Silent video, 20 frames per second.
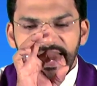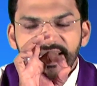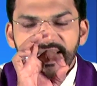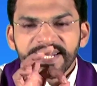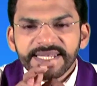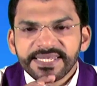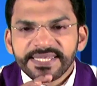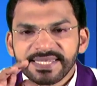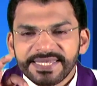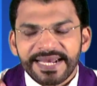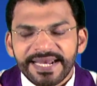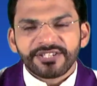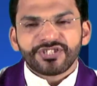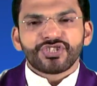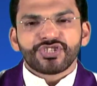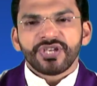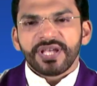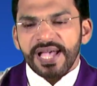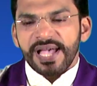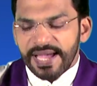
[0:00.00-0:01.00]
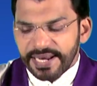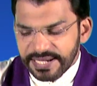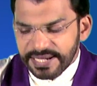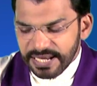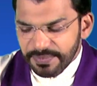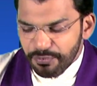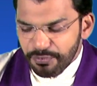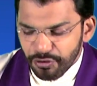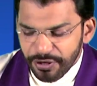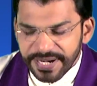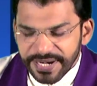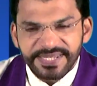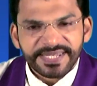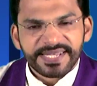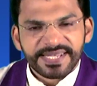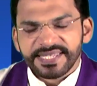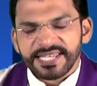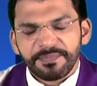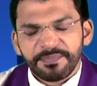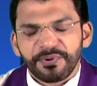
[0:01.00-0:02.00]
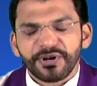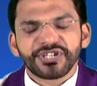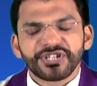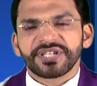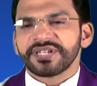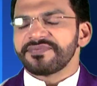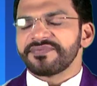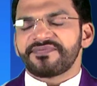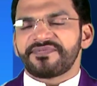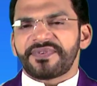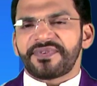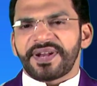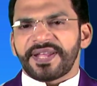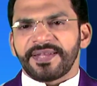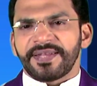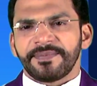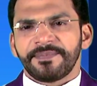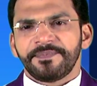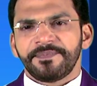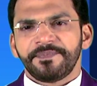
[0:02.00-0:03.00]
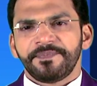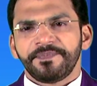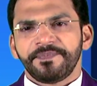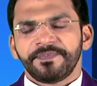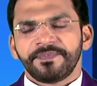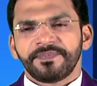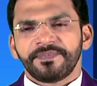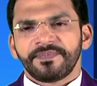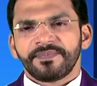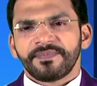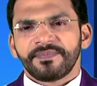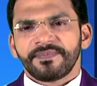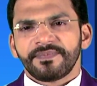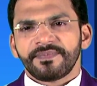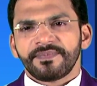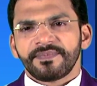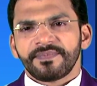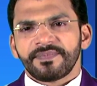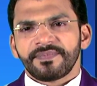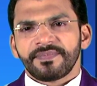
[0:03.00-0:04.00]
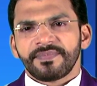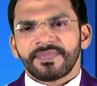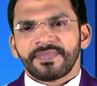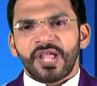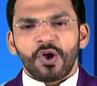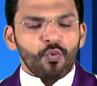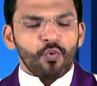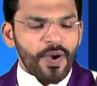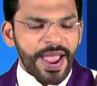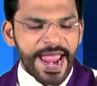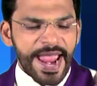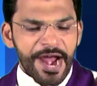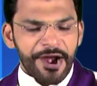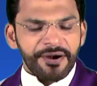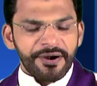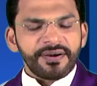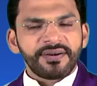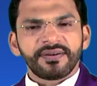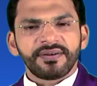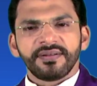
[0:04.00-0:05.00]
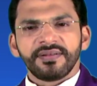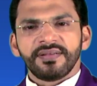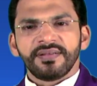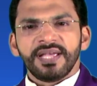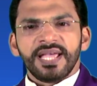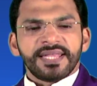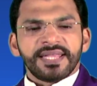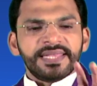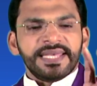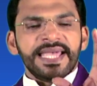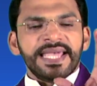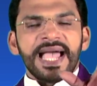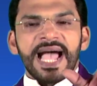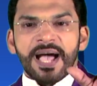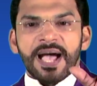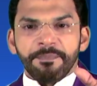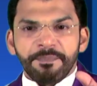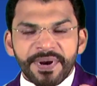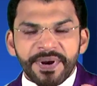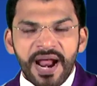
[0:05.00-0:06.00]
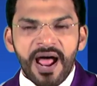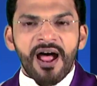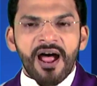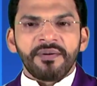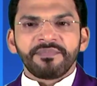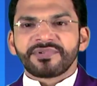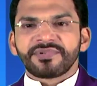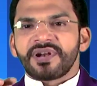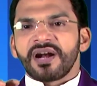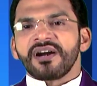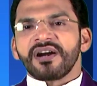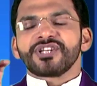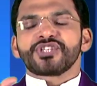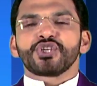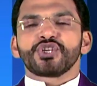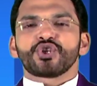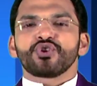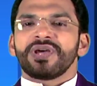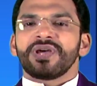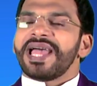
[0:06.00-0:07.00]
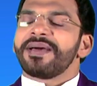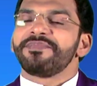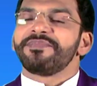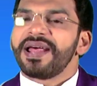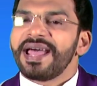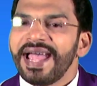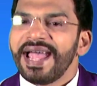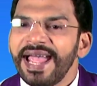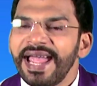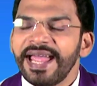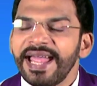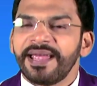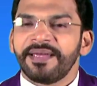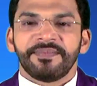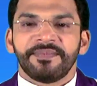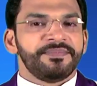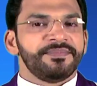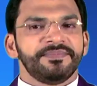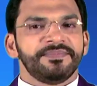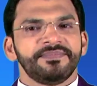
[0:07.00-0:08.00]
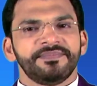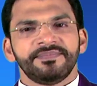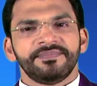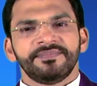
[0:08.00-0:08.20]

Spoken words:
it sets and liberates as a person free. Where the Abram turns into Abraham,